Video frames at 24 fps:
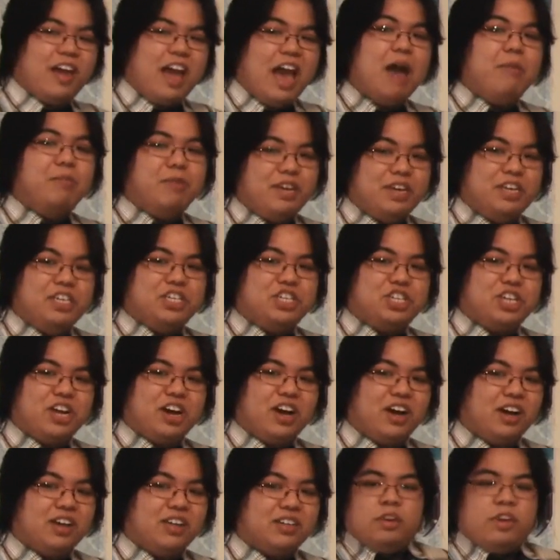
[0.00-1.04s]

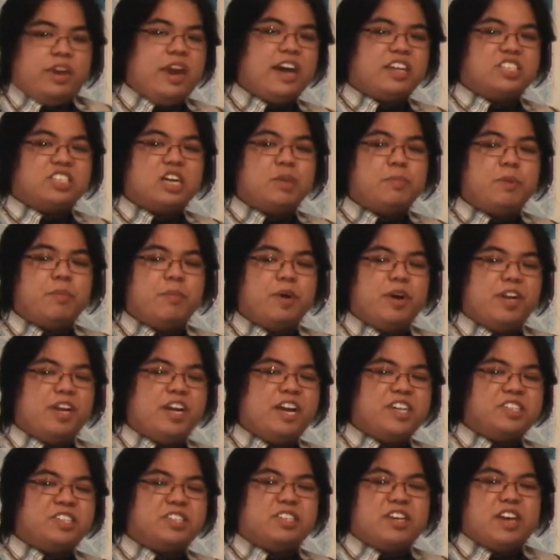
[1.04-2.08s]
Amnesia. Next up on my
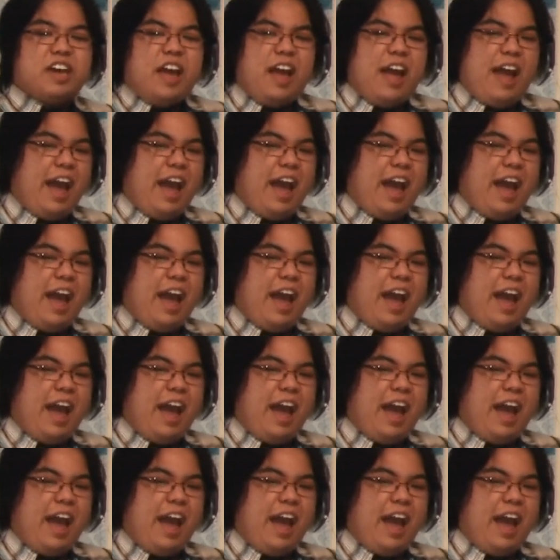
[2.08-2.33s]
list,